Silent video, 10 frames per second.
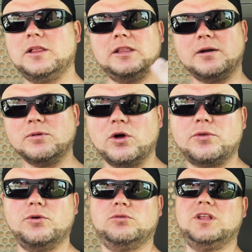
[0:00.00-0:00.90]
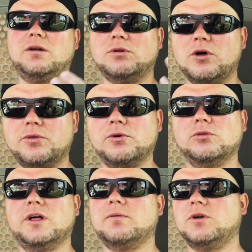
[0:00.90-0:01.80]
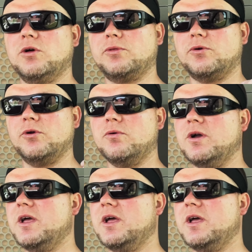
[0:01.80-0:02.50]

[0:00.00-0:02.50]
Let them go through, let them go through, let them go through